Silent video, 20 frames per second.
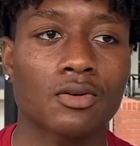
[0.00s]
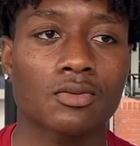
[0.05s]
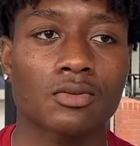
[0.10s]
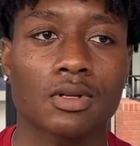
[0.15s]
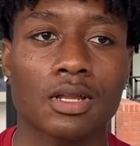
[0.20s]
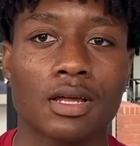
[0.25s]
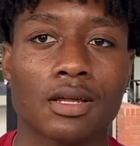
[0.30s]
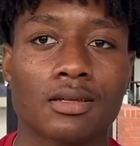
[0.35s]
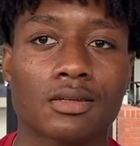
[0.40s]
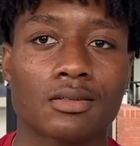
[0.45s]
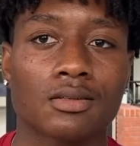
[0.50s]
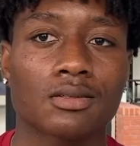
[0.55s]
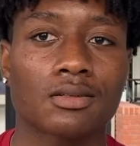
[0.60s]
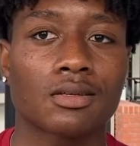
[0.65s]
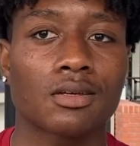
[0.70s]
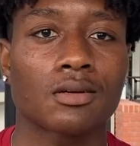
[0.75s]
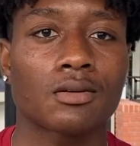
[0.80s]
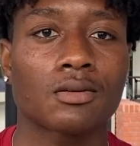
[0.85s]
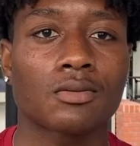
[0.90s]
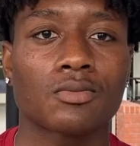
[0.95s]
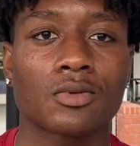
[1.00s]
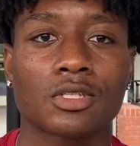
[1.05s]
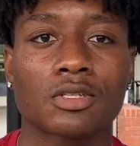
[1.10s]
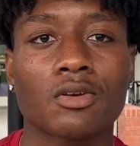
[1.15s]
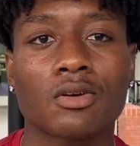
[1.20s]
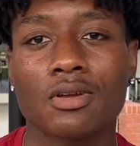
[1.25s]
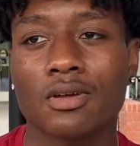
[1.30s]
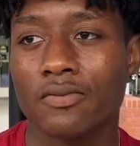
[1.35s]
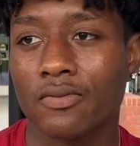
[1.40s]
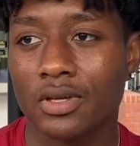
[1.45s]
Like, it's
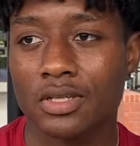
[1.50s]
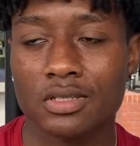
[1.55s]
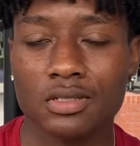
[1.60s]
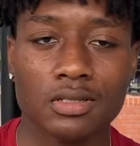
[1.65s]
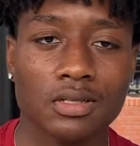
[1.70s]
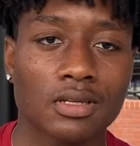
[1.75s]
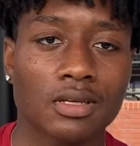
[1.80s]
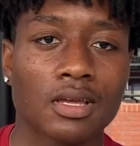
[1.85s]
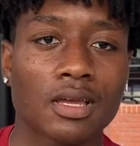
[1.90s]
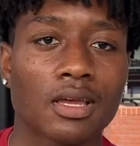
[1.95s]
going to eventually